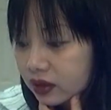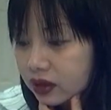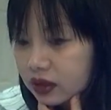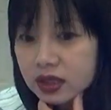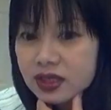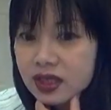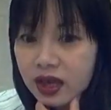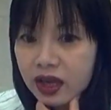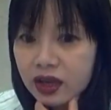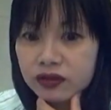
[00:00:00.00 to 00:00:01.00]
doesn't
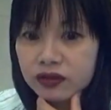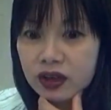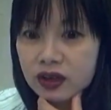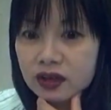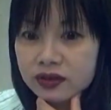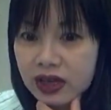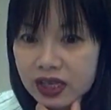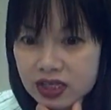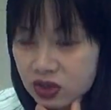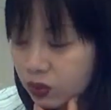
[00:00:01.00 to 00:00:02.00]
have a
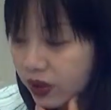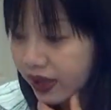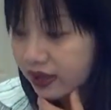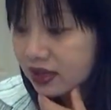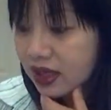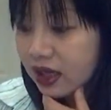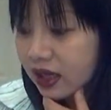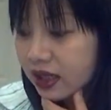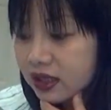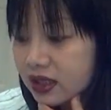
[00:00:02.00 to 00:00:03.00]
nice sweat.
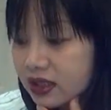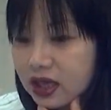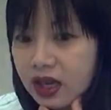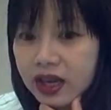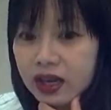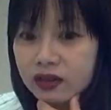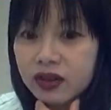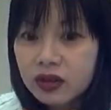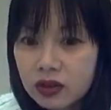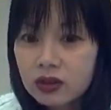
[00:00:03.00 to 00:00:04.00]
It doesn't have
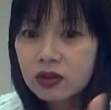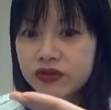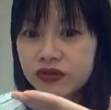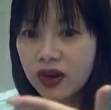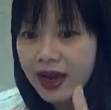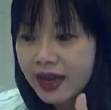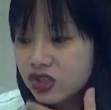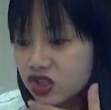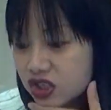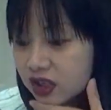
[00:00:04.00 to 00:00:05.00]
a
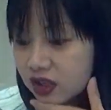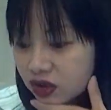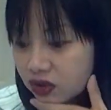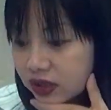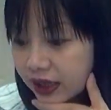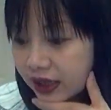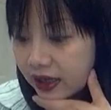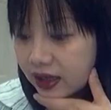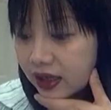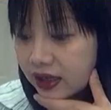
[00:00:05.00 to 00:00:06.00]
flash,
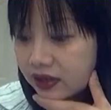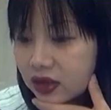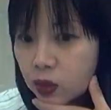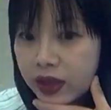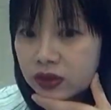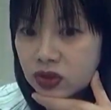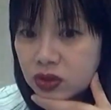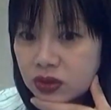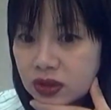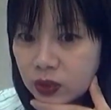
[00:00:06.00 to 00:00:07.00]
okay, and went
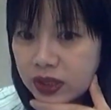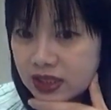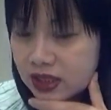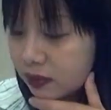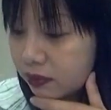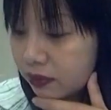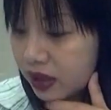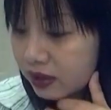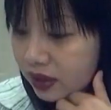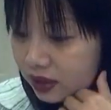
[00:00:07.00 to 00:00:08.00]
to the Western
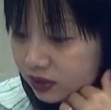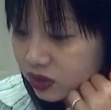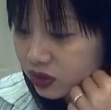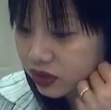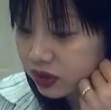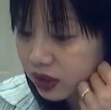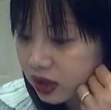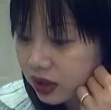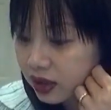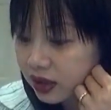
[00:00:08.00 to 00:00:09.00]
doctor,
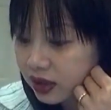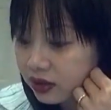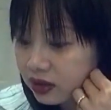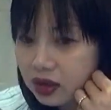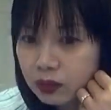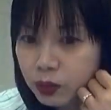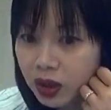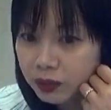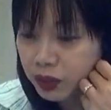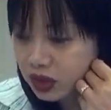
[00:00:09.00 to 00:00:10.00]
and
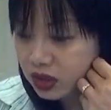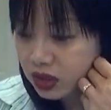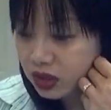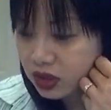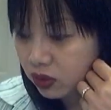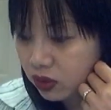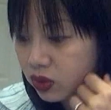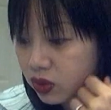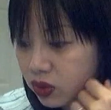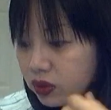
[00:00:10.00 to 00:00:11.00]
blood pressure is
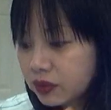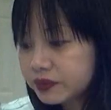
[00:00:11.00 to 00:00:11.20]
normal.